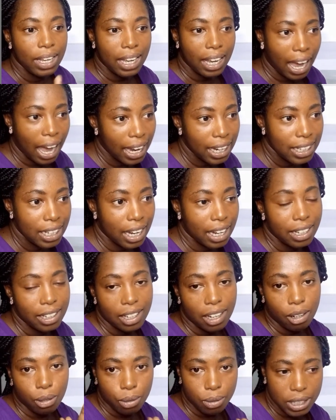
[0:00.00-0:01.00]
either in
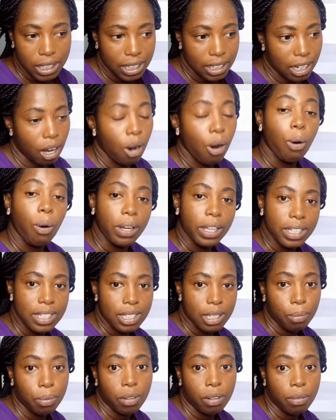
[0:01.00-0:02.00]
a container or in
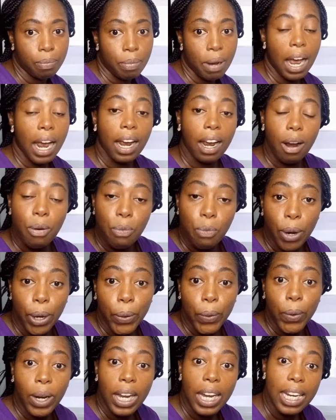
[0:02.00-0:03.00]
Ziploc bag,
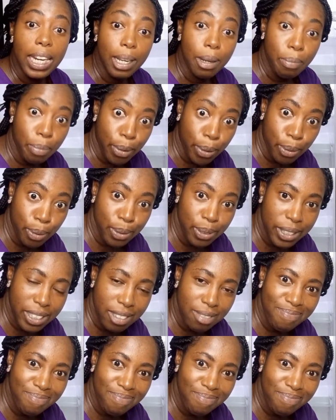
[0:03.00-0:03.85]
well labeled.